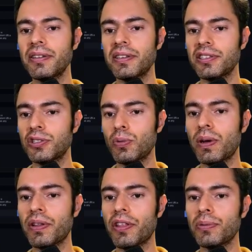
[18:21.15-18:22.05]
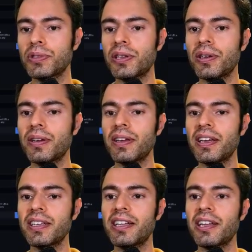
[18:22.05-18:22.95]
It's
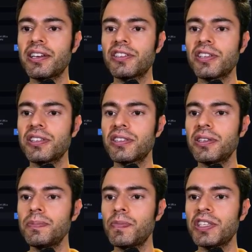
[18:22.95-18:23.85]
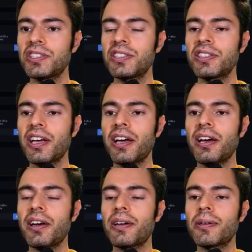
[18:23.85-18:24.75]
1816. This is
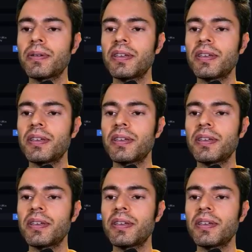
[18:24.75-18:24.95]
the